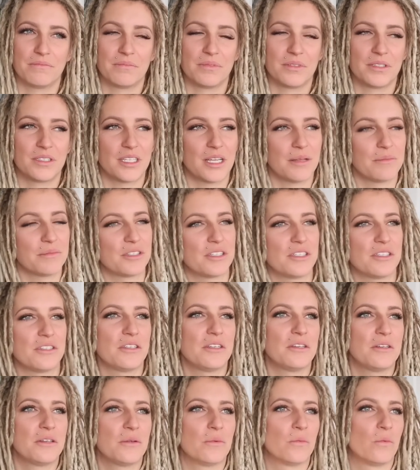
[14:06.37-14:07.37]

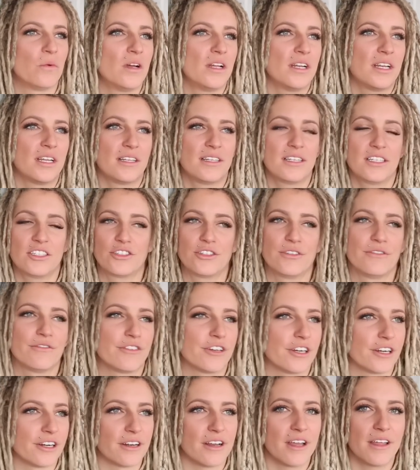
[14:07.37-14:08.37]
substituted one addiction
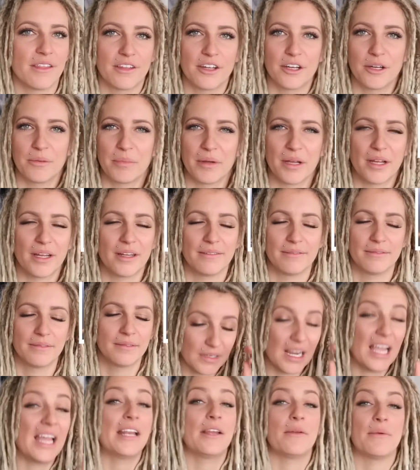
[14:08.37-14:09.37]
for another but
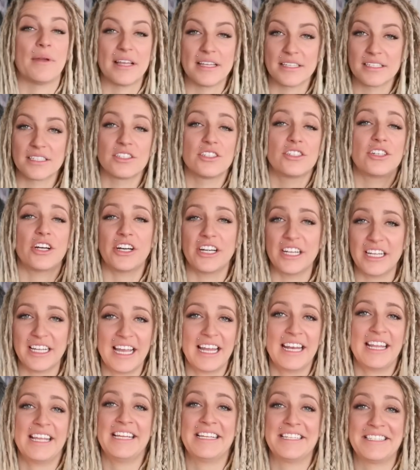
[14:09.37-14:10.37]
anyways started
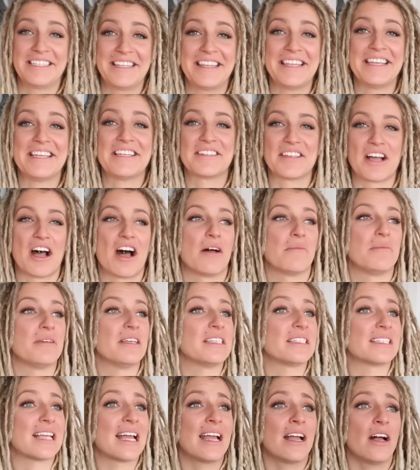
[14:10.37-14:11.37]
getting into these
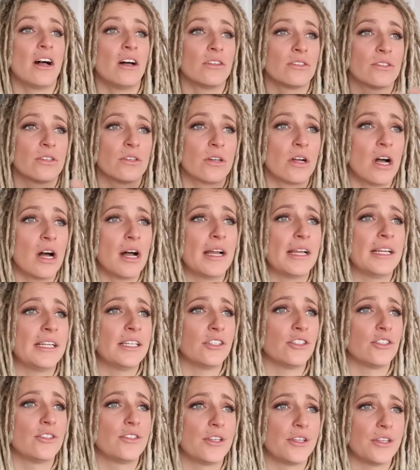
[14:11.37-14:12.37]
hobbies I also got
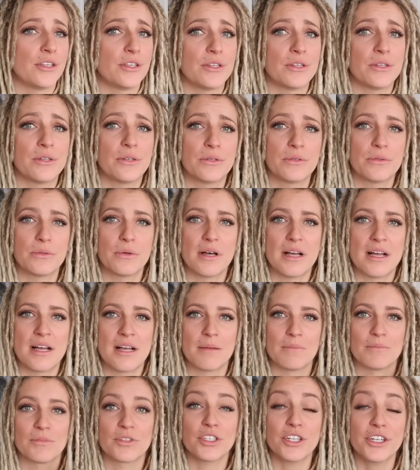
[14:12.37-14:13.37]
into
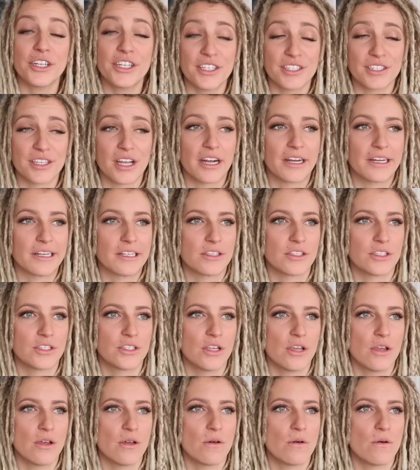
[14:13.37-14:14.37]
um, circus art
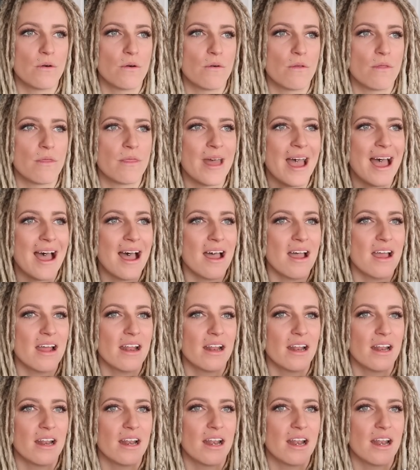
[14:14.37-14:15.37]
so that